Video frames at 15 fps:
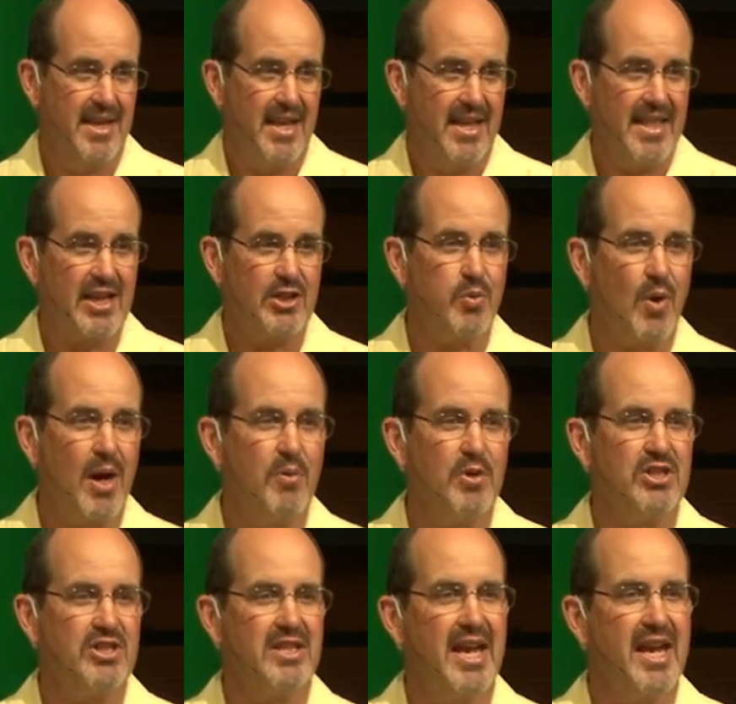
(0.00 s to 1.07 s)
That's why we're
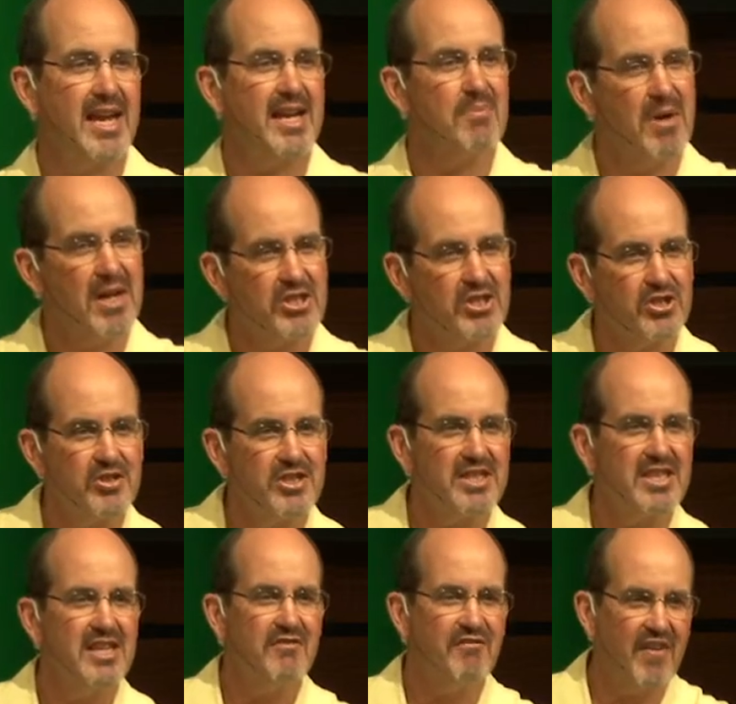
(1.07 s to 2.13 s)
saying mustard
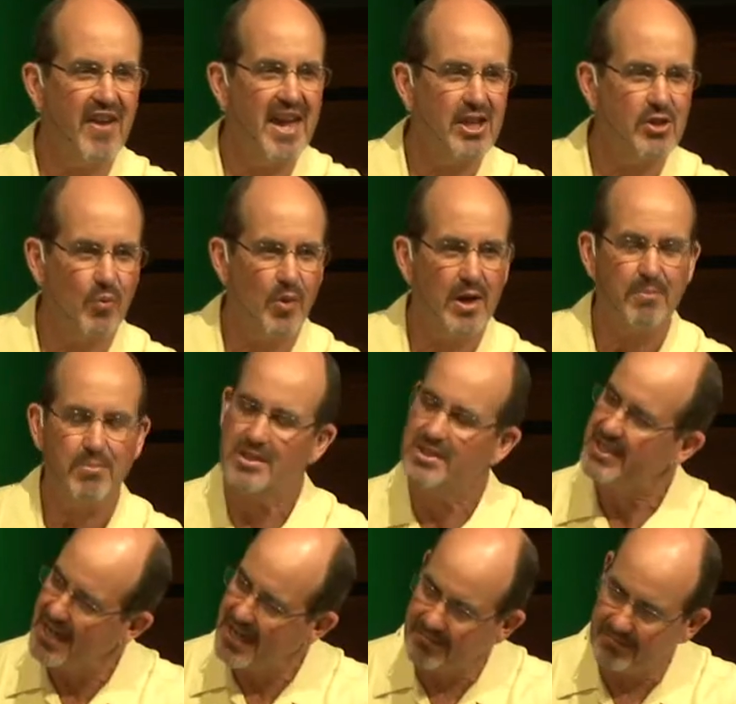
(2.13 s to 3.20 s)
seed faith,
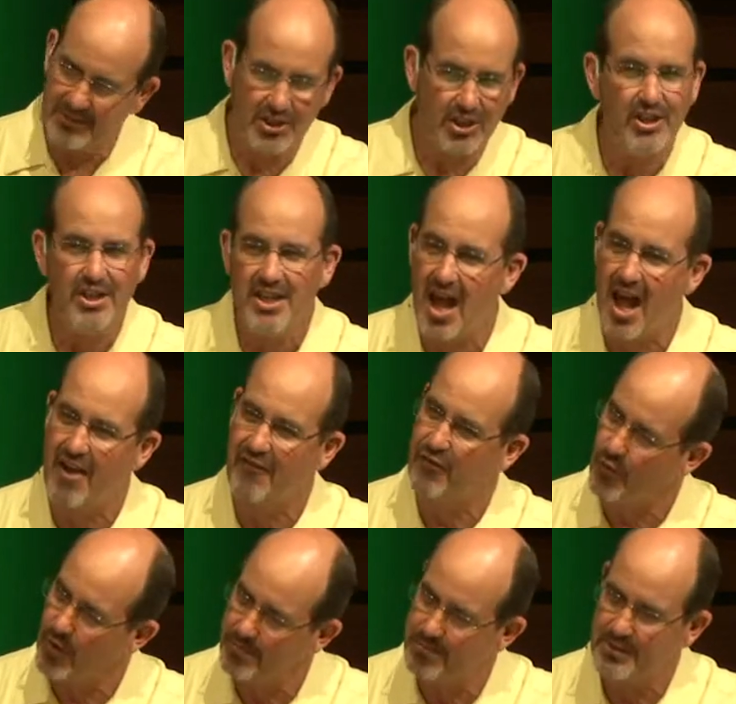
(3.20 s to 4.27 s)
1%, good enough.
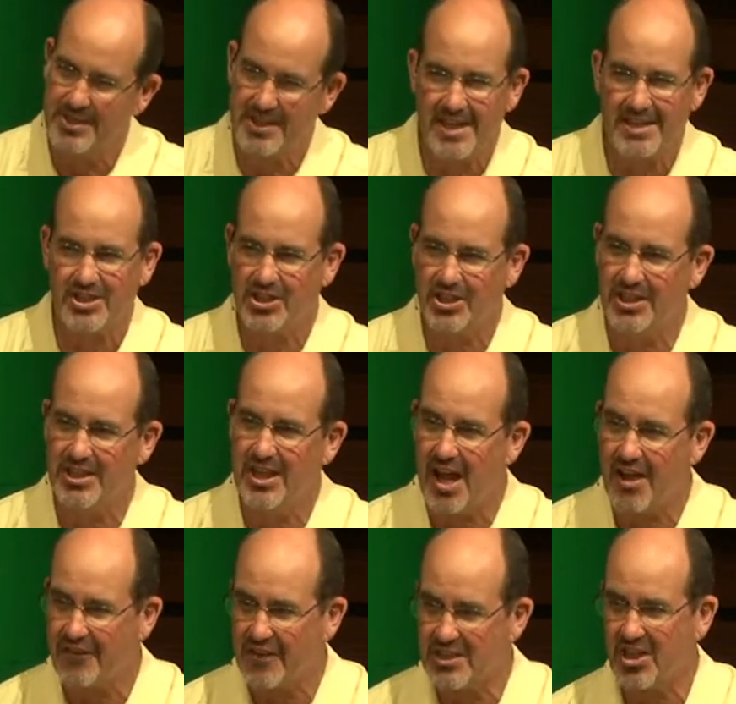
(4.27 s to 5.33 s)
1% is good
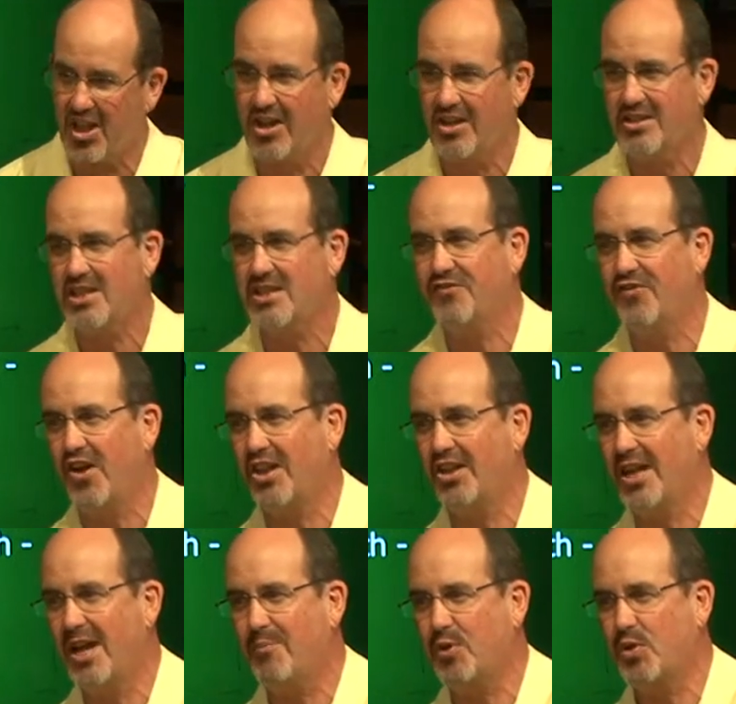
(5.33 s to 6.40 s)
enough as long as it's followed
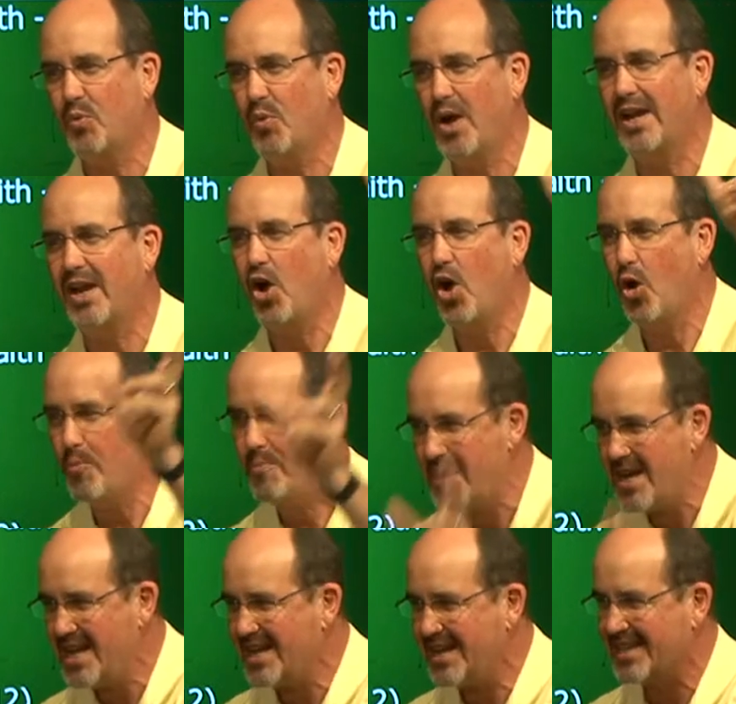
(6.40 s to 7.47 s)
up with what?
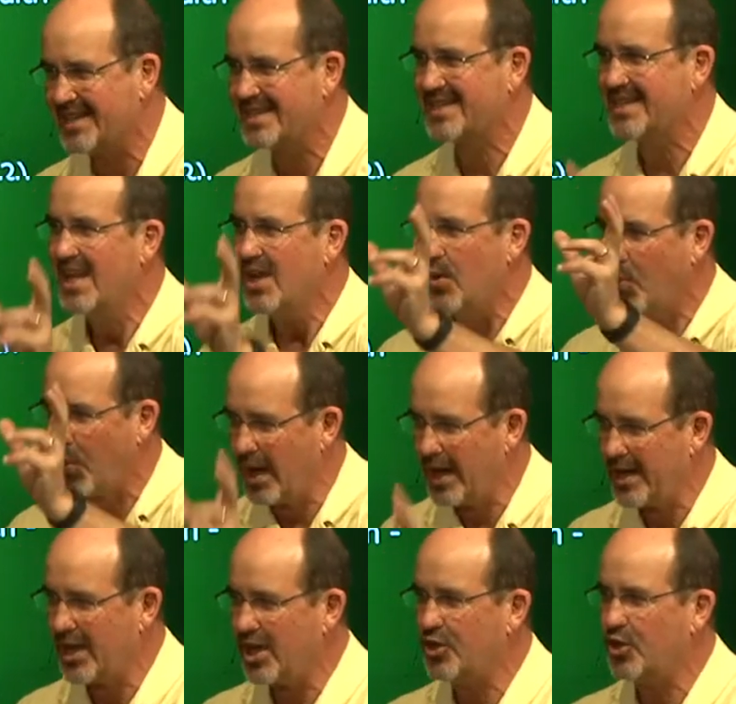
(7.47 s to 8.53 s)
Obedience.
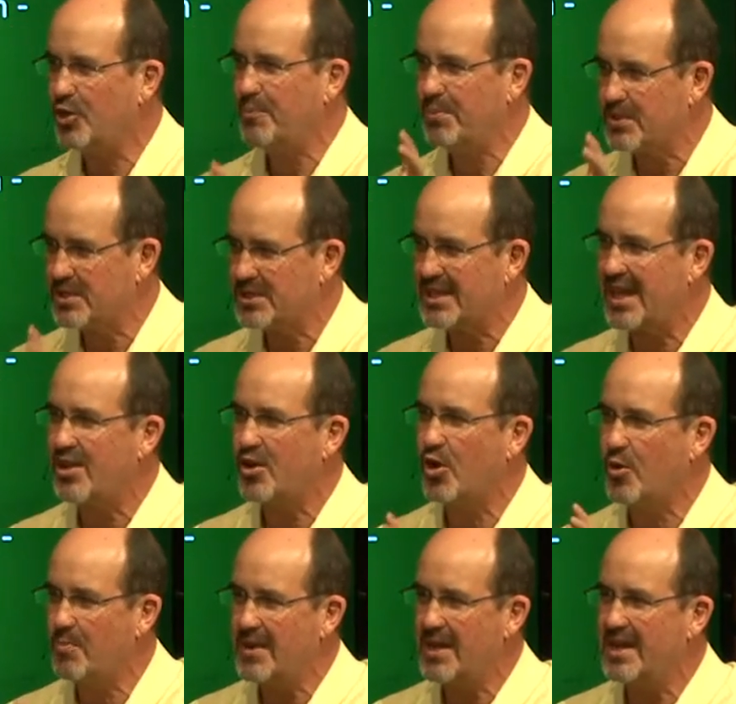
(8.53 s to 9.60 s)
100%
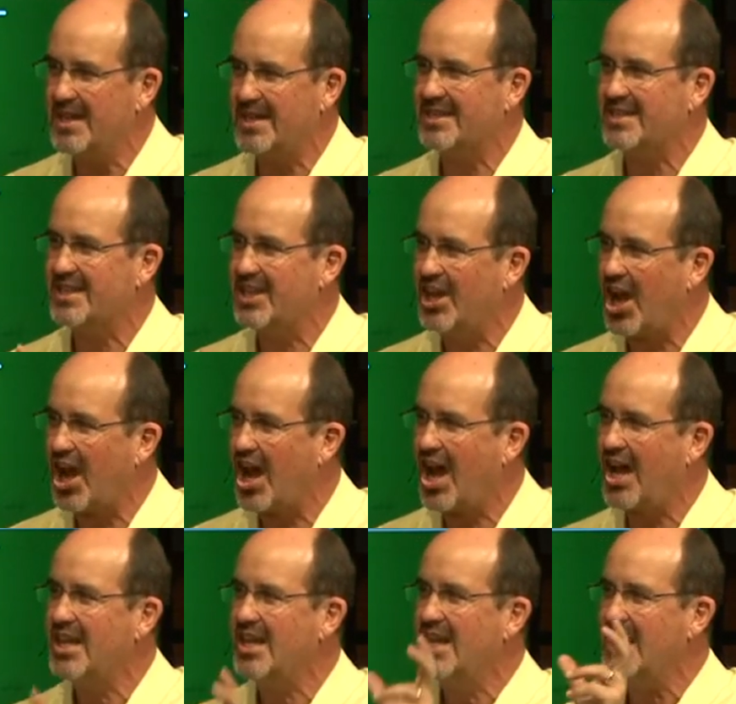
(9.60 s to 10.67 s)
obedience.
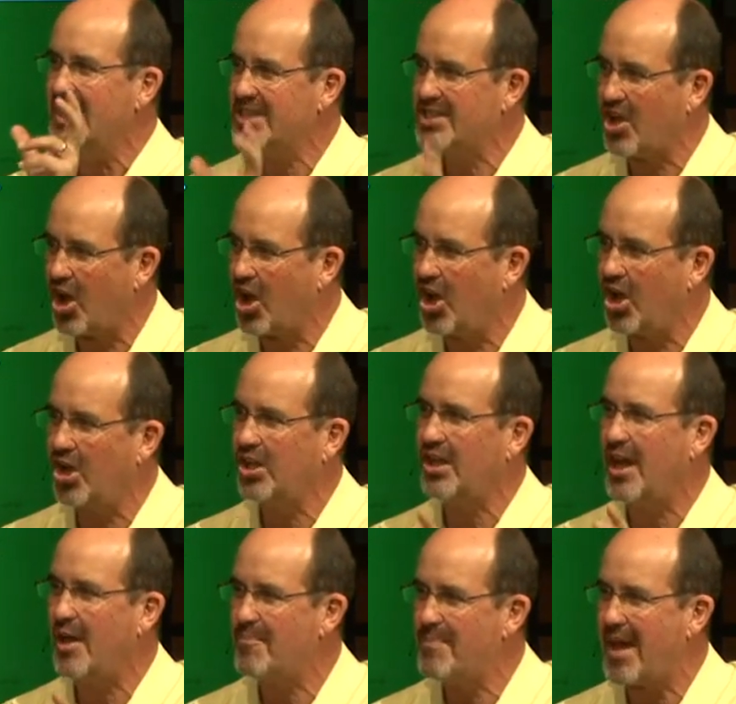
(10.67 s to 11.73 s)
God is all
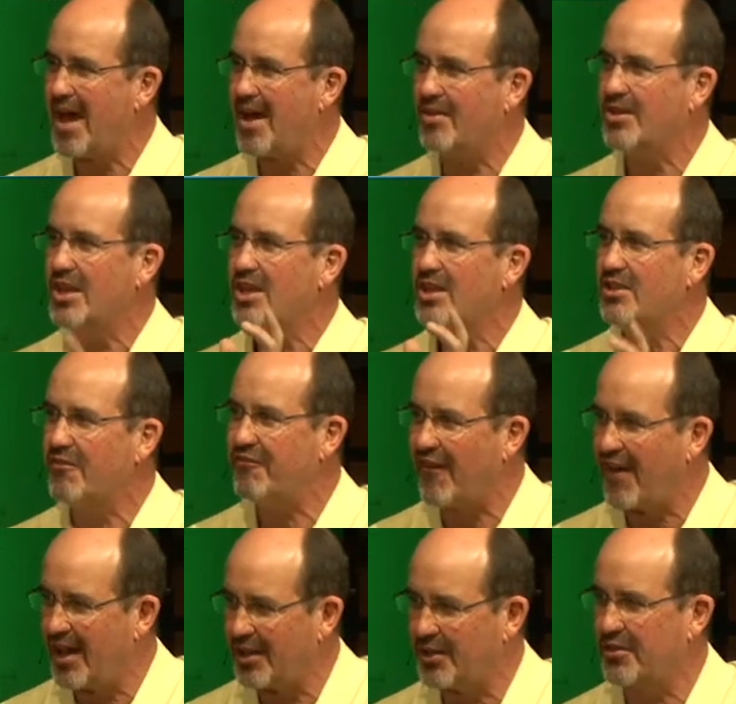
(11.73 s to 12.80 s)
about the
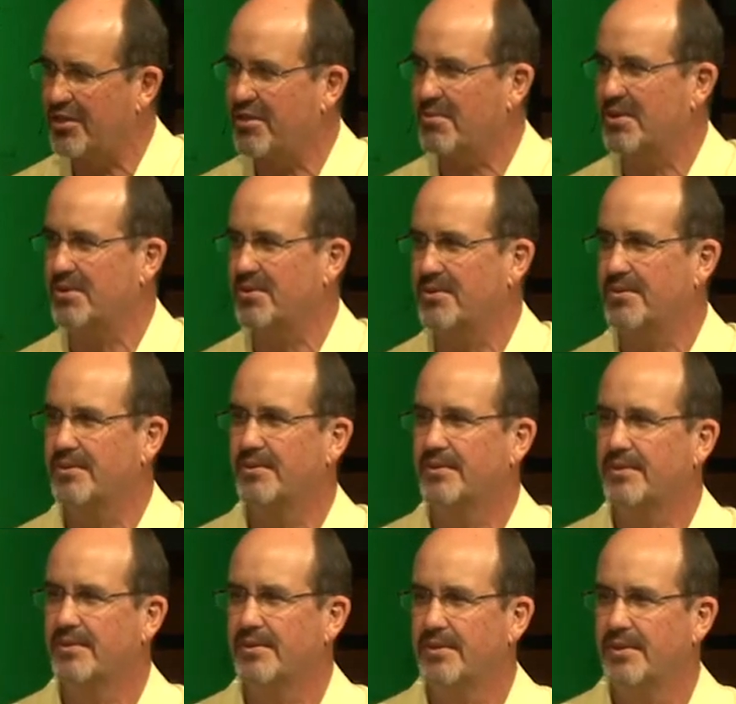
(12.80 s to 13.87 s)
follow through,
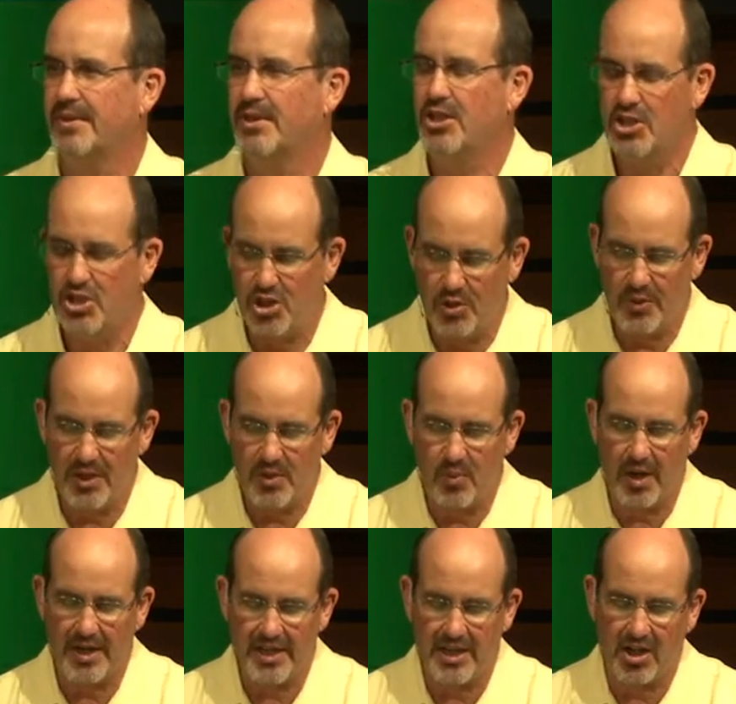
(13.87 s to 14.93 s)
doing
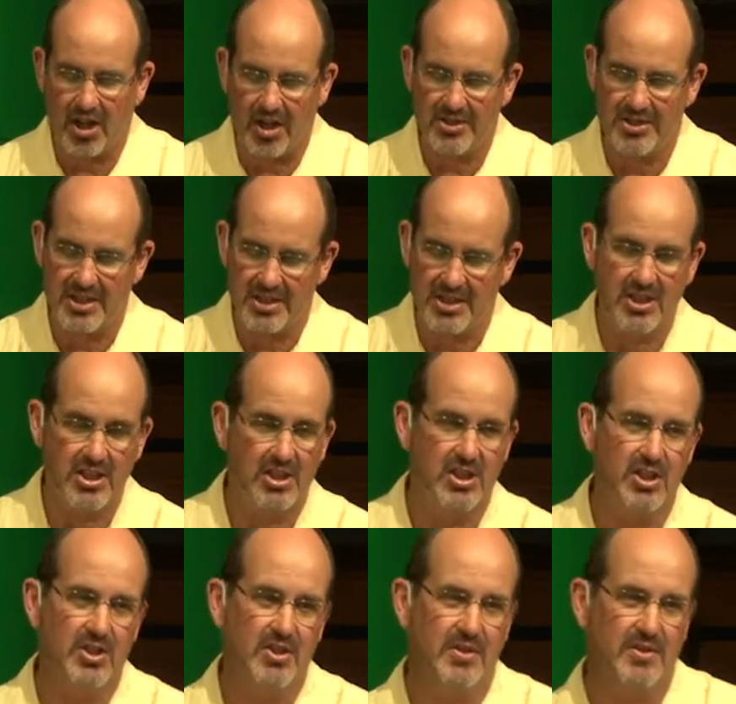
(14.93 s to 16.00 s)
what He calls us to
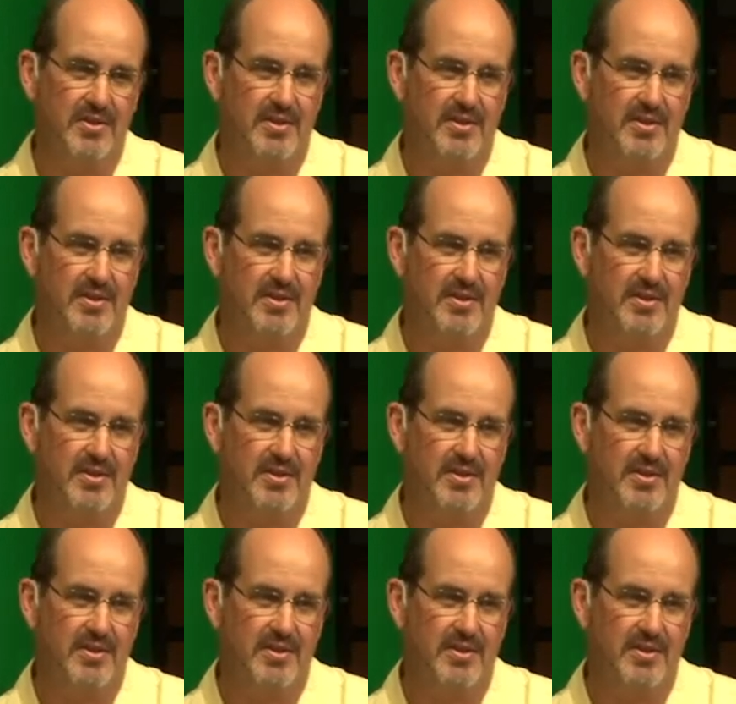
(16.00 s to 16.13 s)
do.